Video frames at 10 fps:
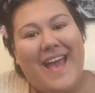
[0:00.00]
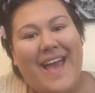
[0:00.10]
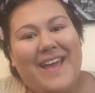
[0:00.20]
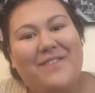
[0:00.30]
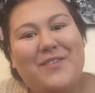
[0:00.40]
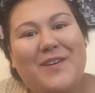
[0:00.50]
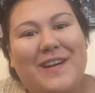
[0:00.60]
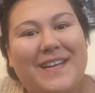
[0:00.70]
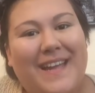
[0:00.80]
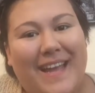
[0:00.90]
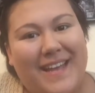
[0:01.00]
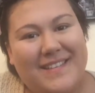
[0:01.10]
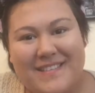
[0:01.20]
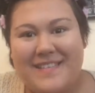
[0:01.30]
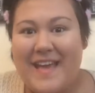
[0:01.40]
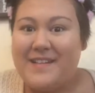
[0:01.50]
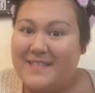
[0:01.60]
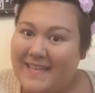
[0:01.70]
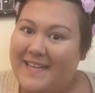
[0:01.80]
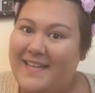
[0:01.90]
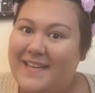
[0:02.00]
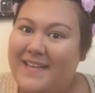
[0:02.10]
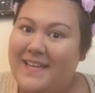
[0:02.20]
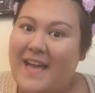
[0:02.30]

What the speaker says: Hey everyone, it's Keltina,